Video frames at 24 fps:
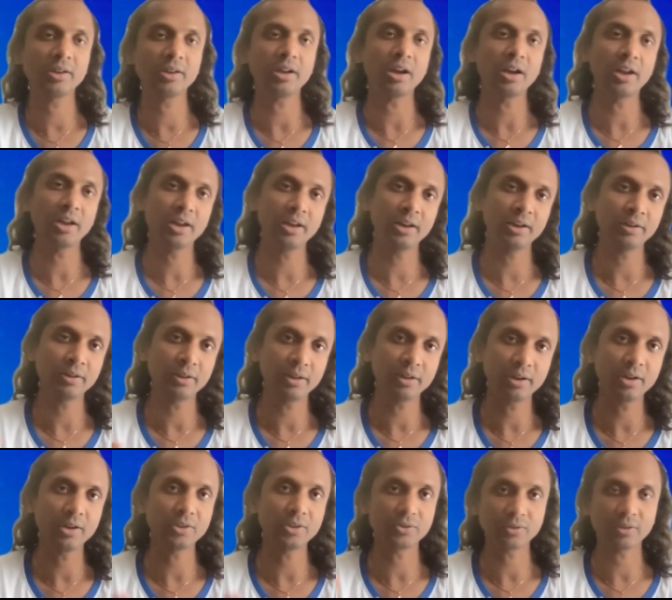and
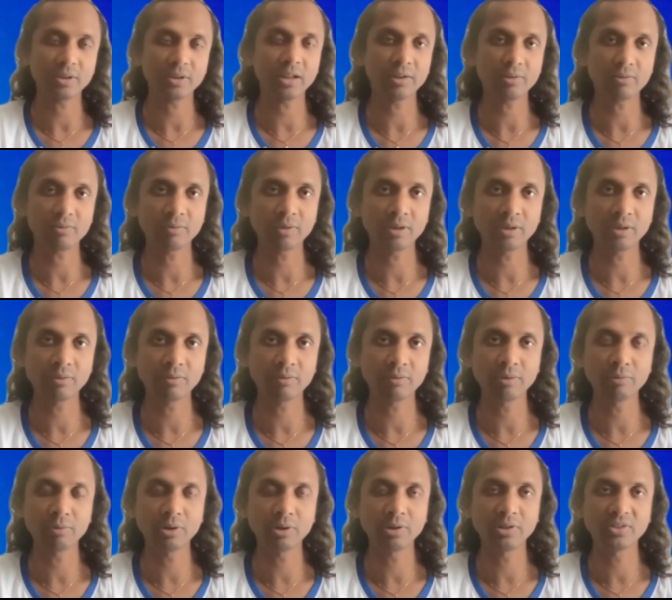us, like
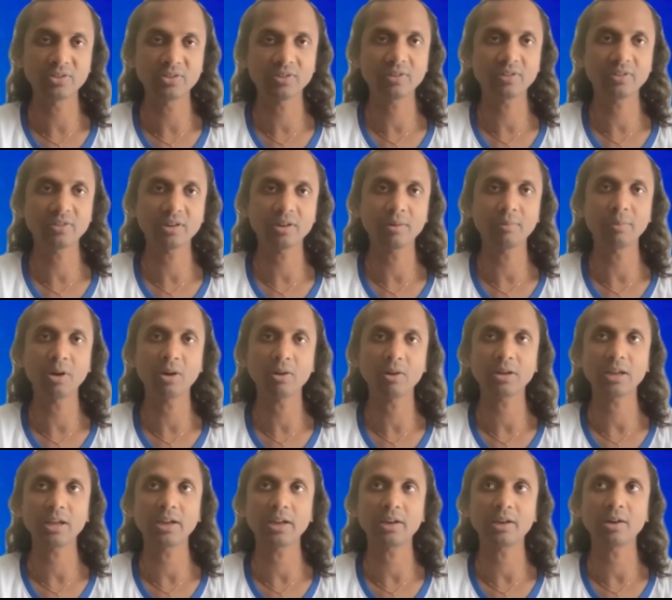we were discussing about
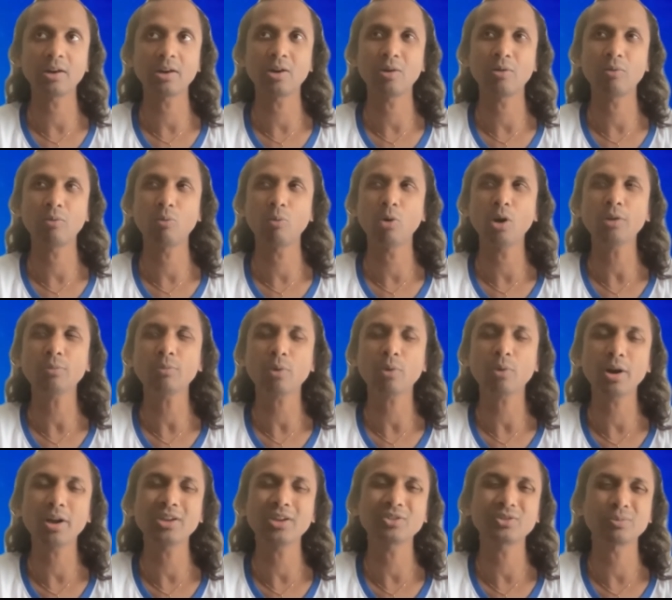what
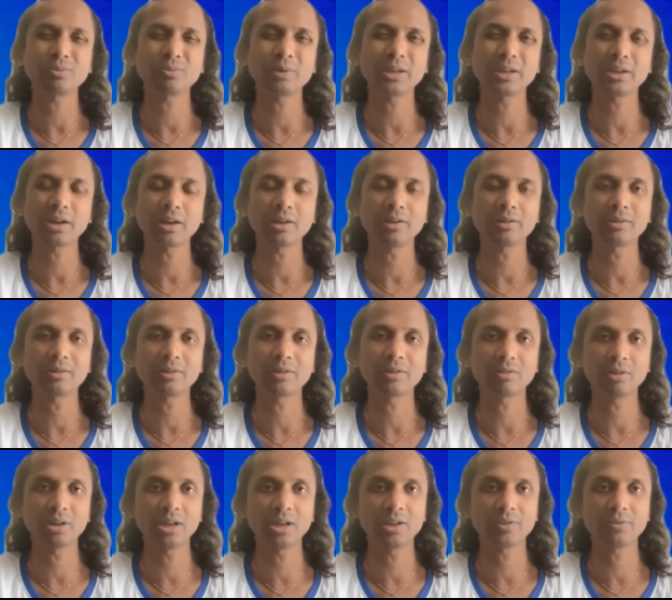products we can
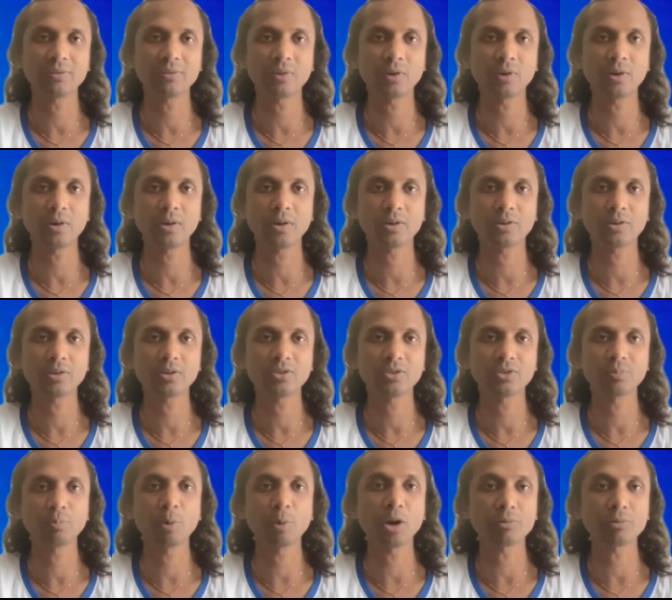create for
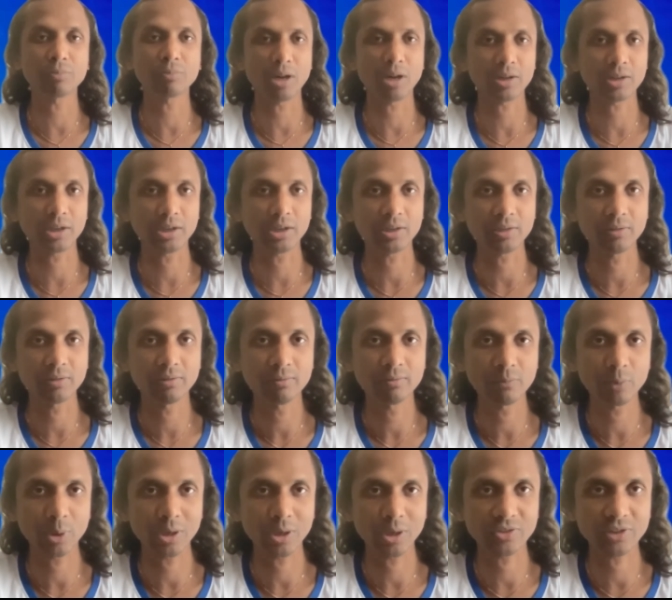spot market,
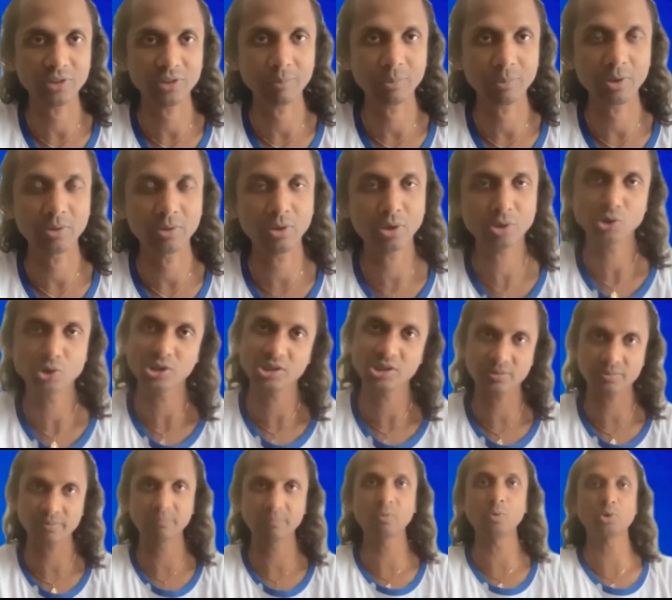for example, not
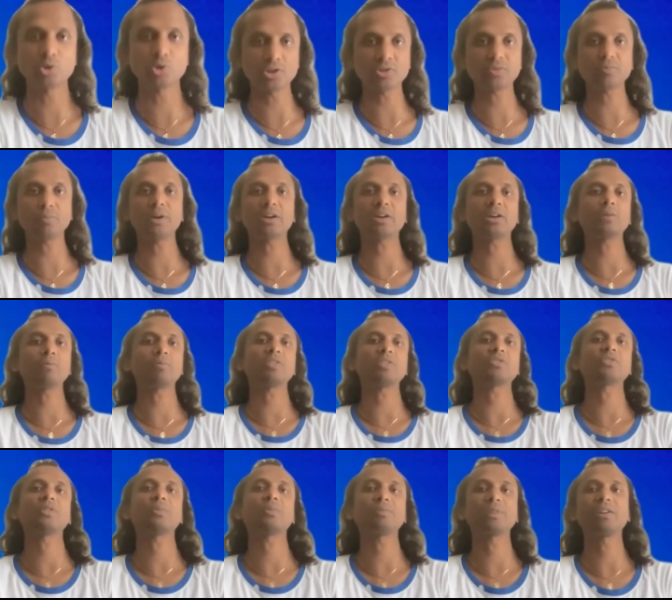just futures market,
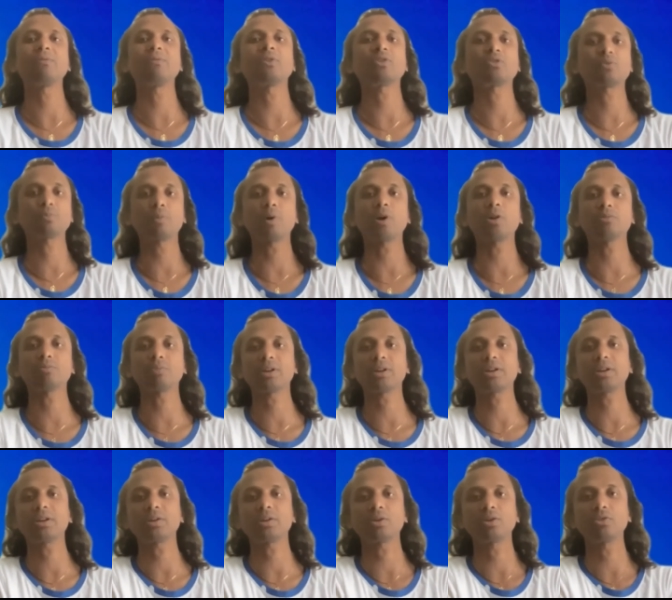but something for spot
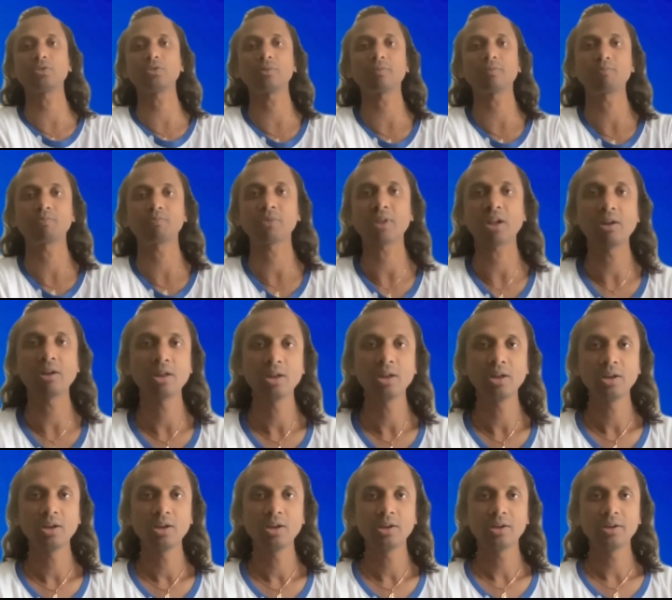market also.
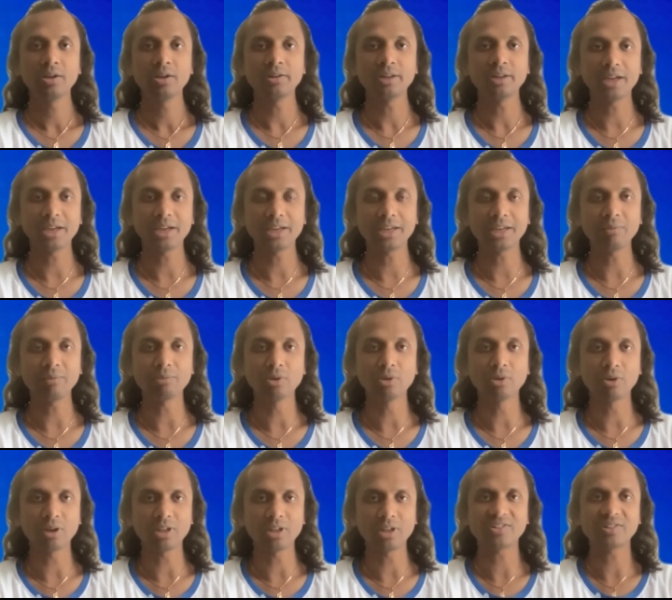Then I came to
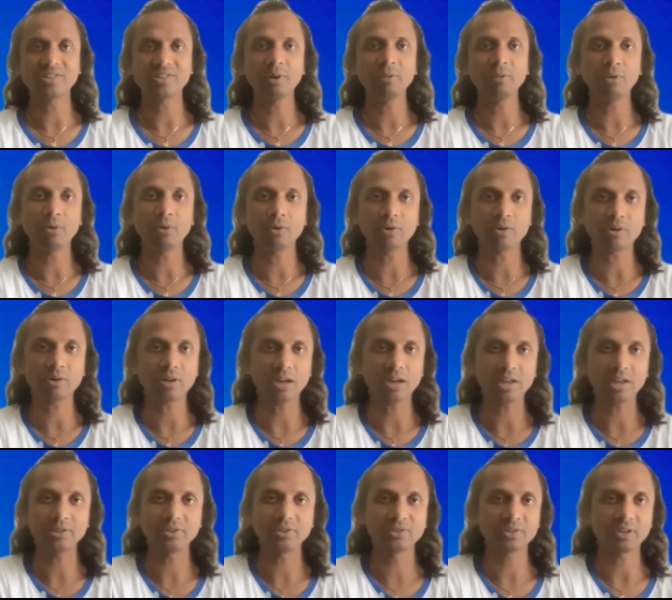know some of our
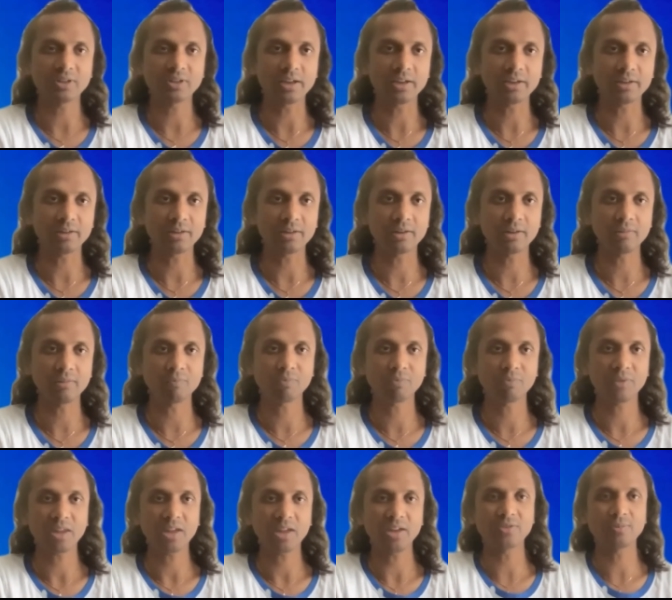clients,
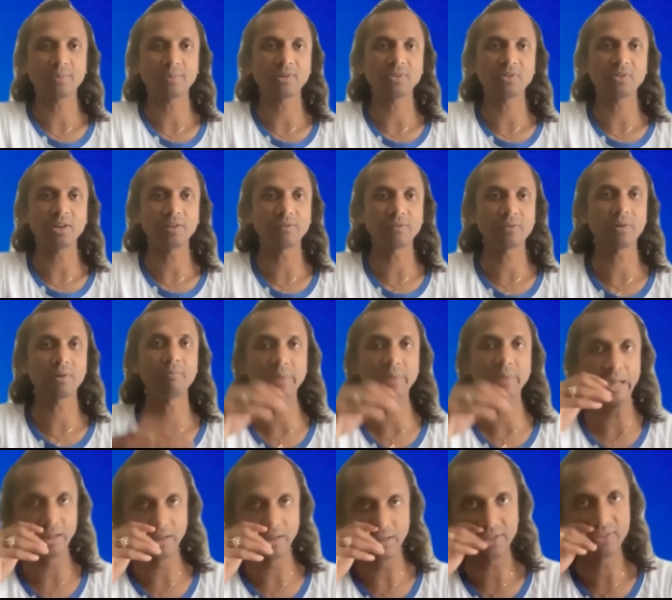especially from
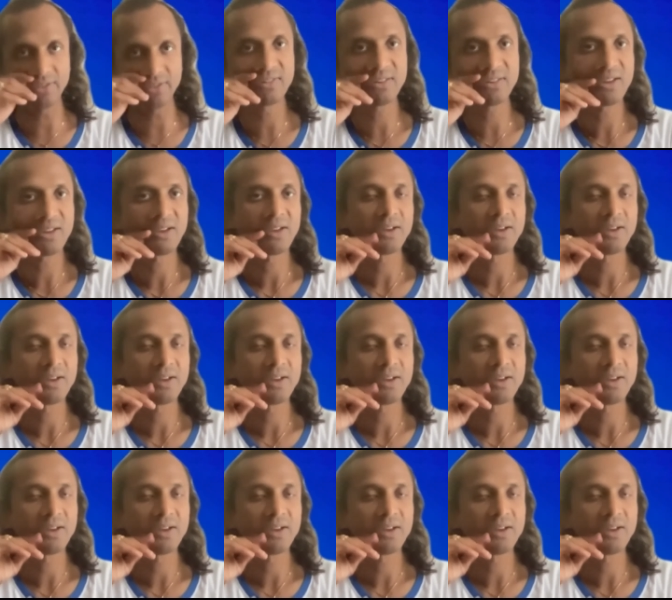Middle East,